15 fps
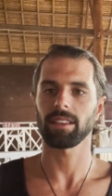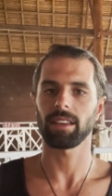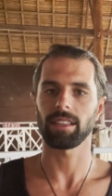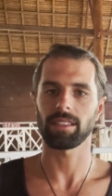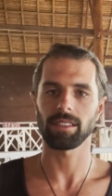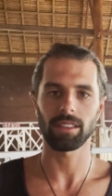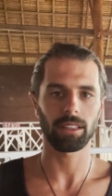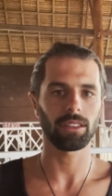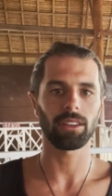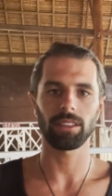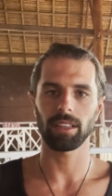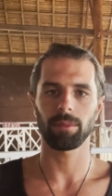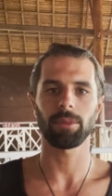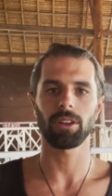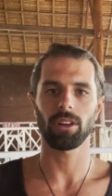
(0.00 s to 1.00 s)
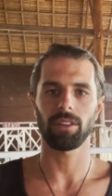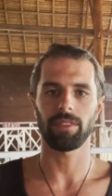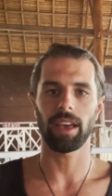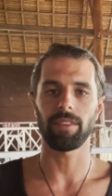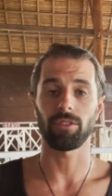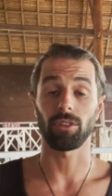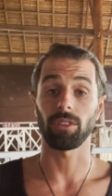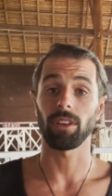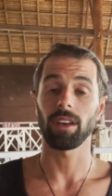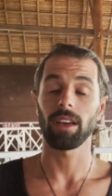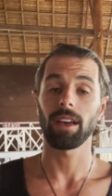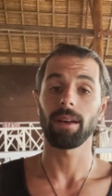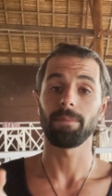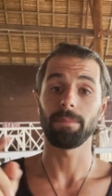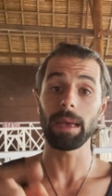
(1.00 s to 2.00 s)
It's not gonna take me a lot of effort.
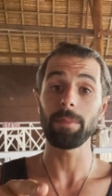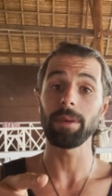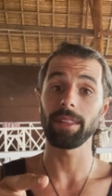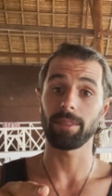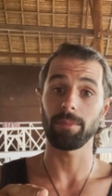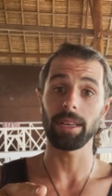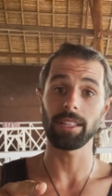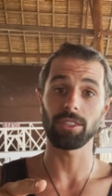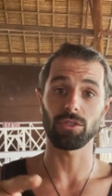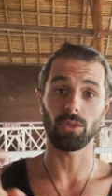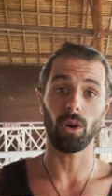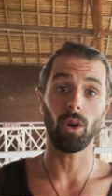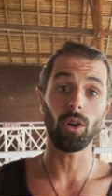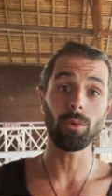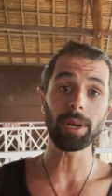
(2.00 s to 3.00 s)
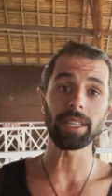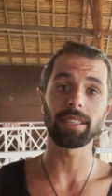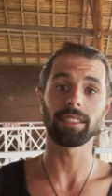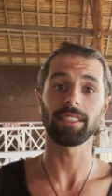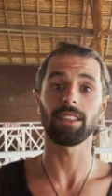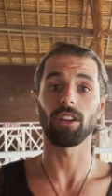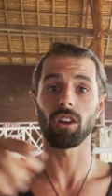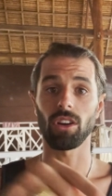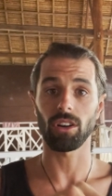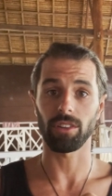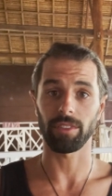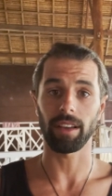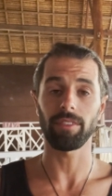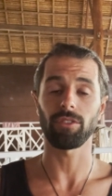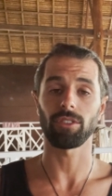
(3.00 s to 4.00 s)
Maybe it means you already did a lot
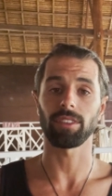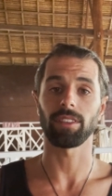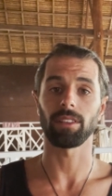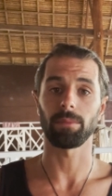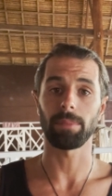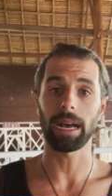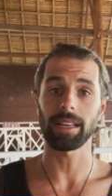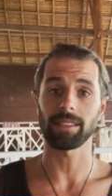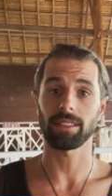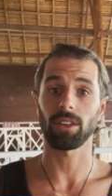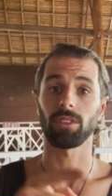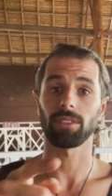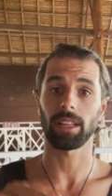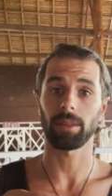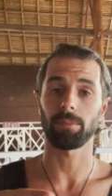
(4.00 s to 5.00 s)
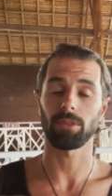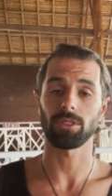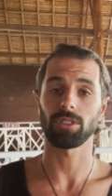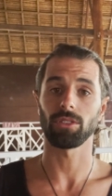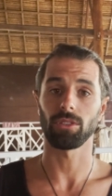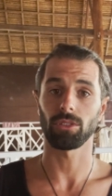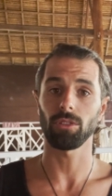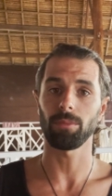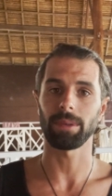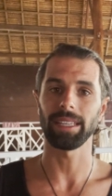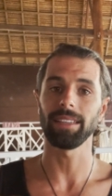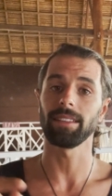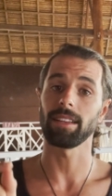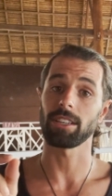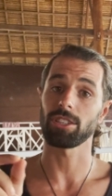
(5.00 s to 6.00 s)
of effort in the past on that particular
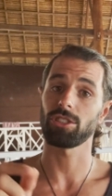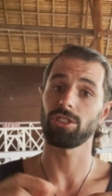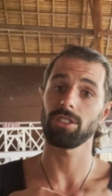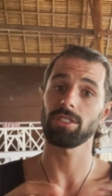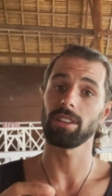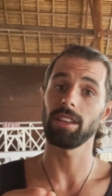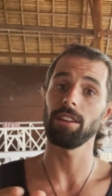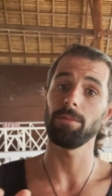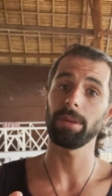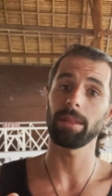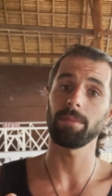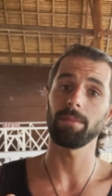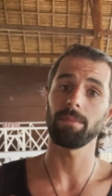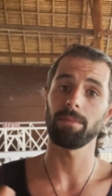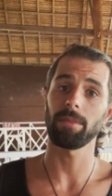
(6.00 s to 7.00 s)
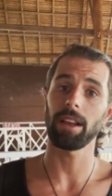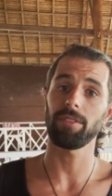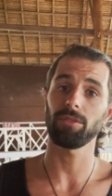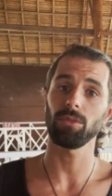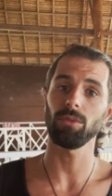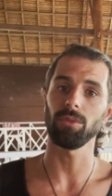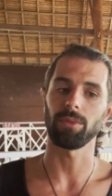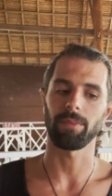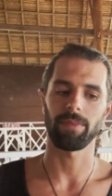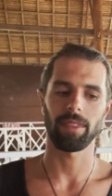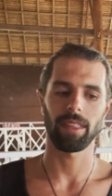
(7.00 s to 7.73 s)
topic, there's just a little bit left to do.